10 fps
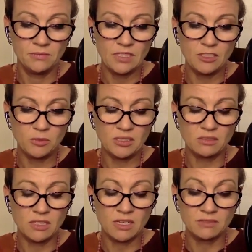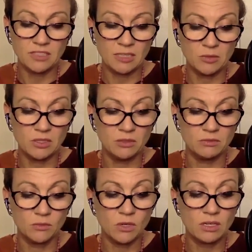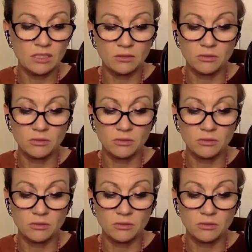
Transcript: he spent a lot of time alone, walking